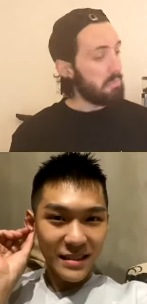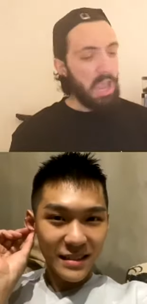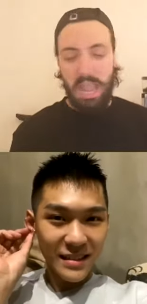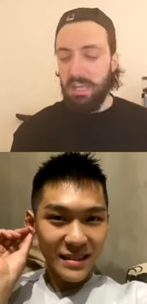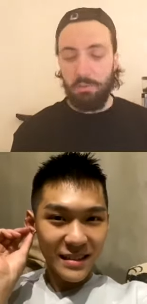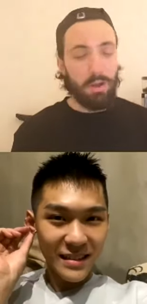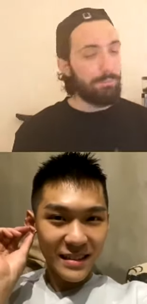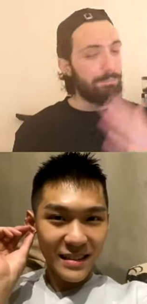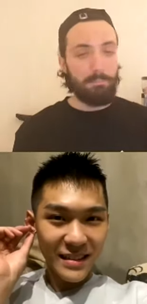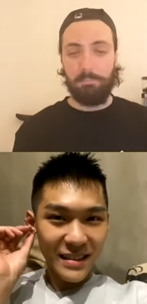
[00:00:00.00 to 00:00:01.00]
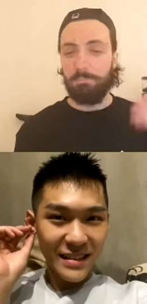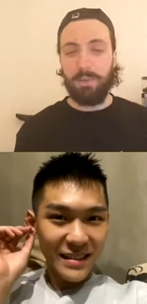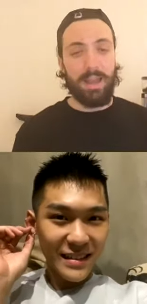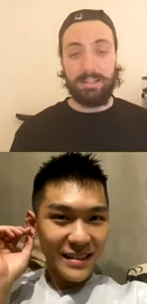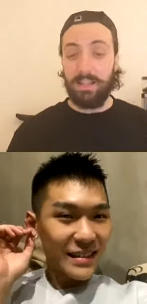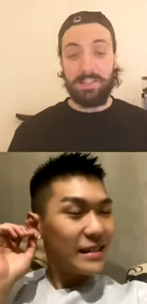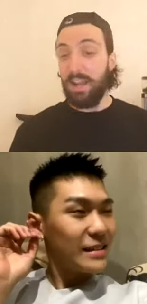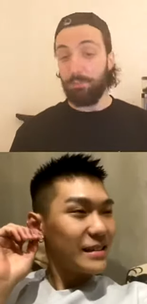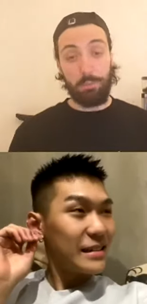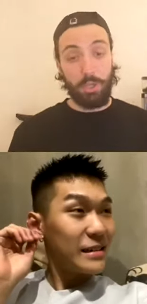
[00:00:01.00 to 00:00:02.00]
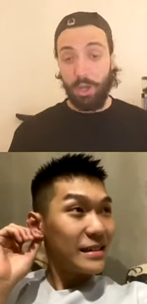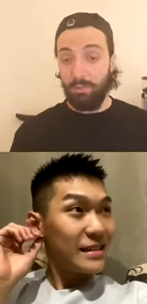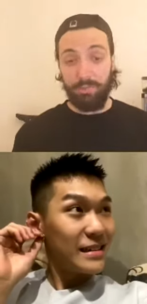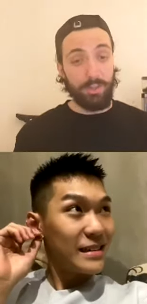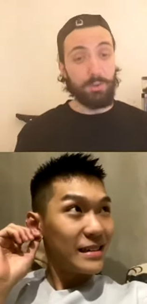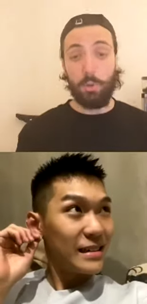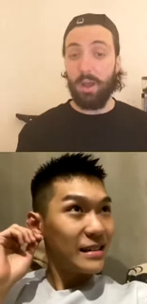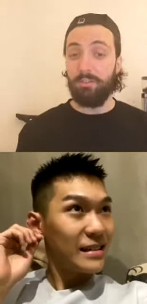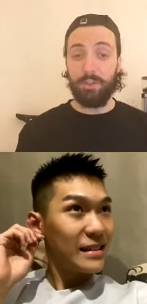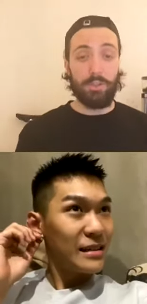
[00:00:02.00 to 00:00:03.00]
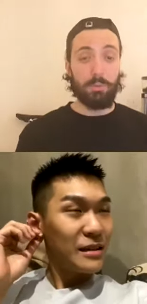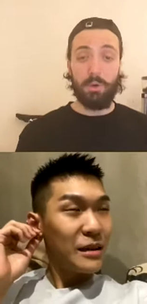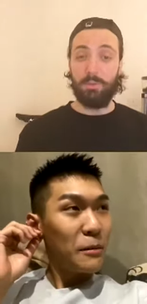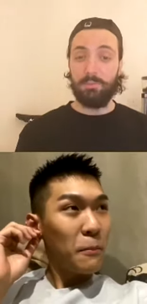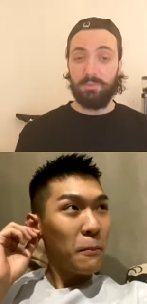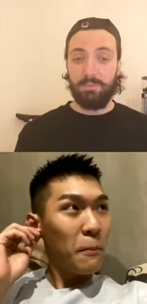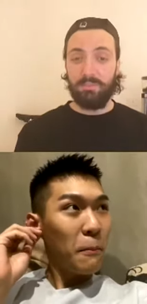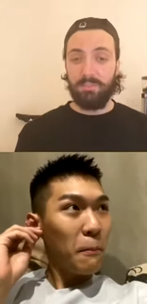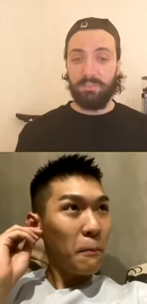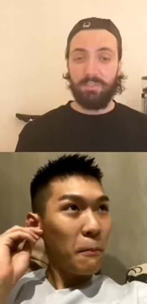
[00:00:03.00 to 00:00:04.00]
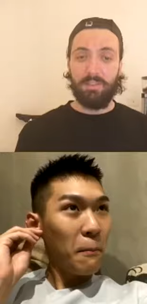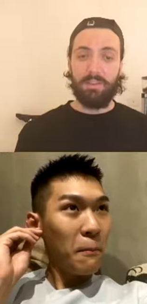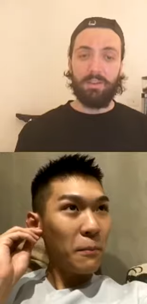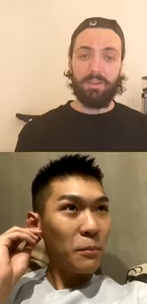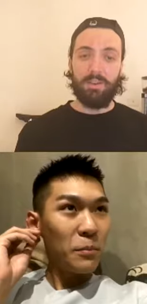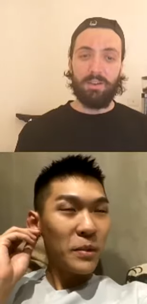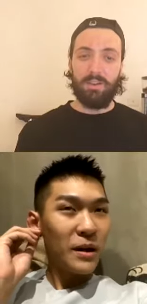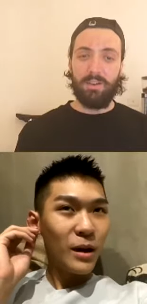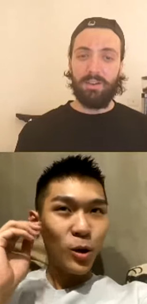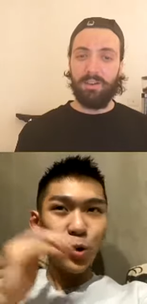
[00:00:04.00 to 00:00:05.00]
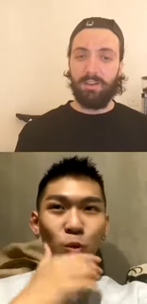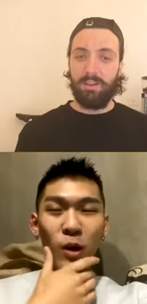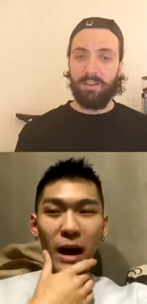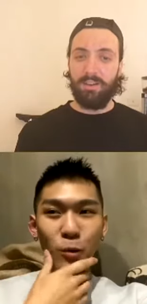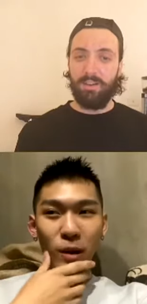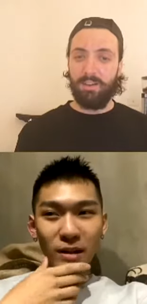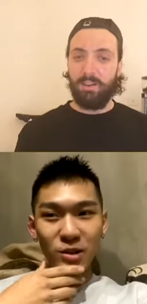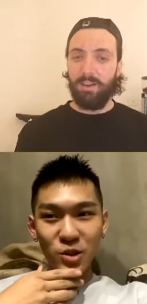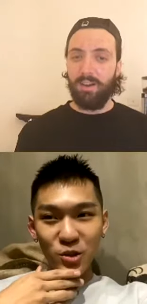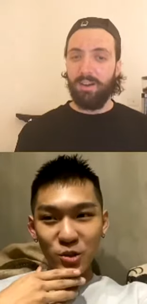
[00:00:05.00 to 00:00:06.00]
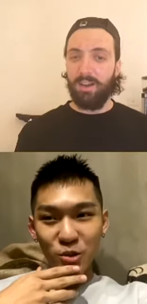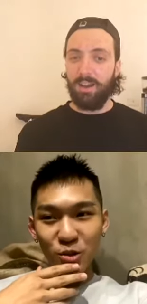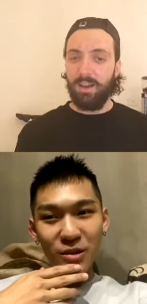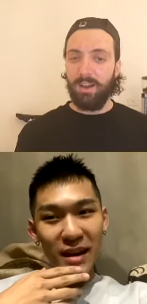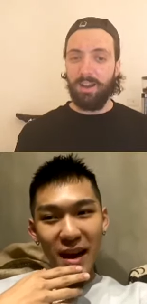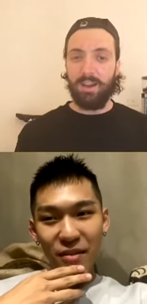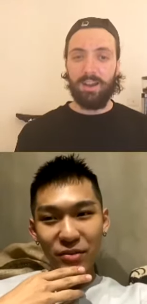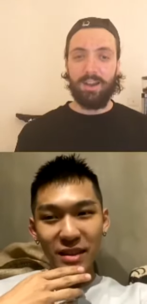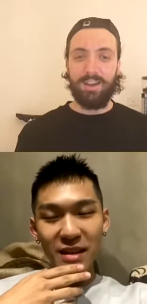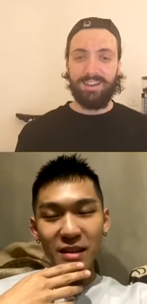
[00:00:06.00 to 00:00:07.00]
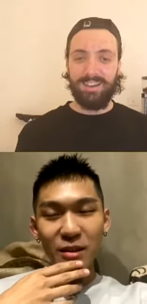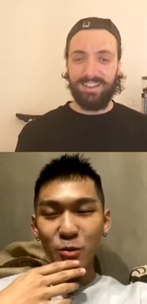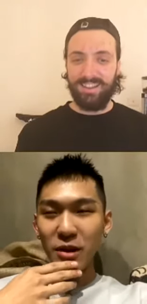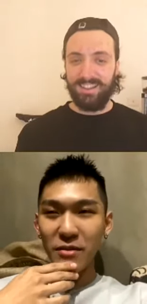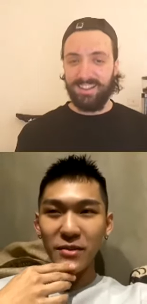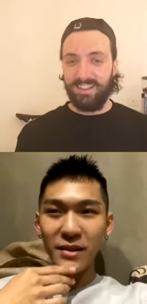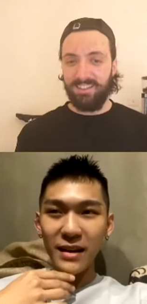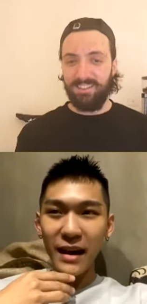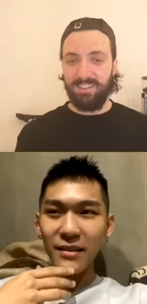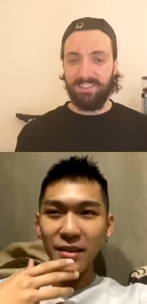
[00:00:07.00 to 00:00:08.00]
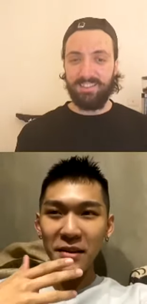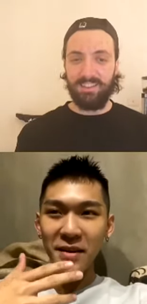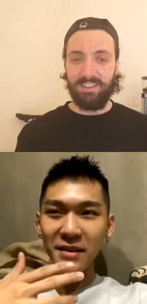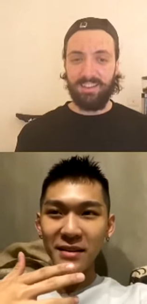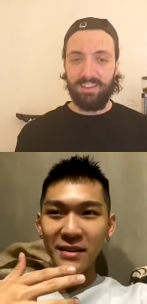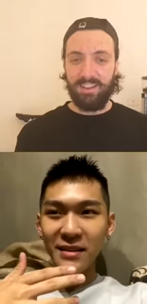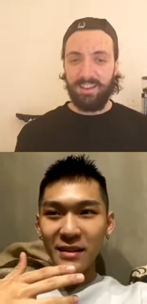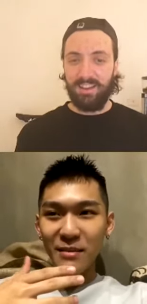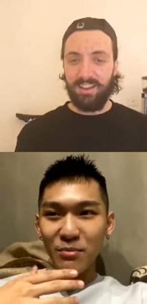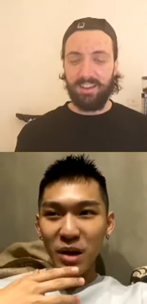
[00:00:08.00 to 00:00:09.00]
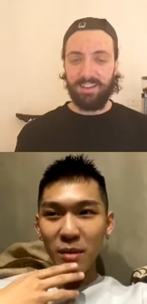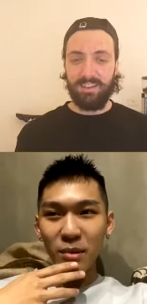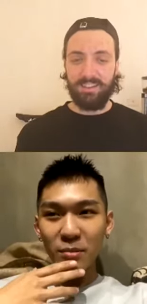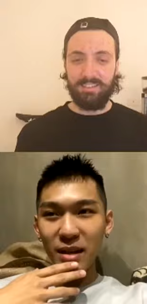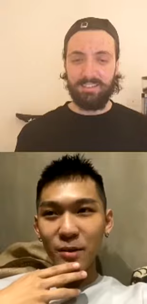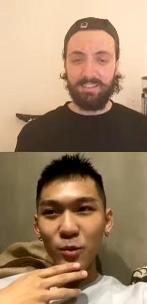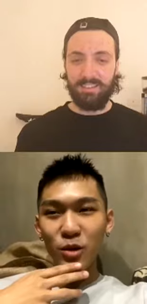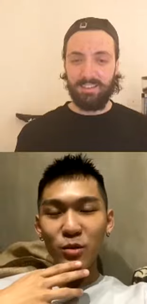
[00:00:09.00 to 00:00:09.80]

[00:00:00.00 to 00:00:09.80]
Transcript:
Speaker 1: Anyone. It doesn't have to be coffee. Whoever you want.
Speaker 2: Mm, who I want to have dinner with? I think probably will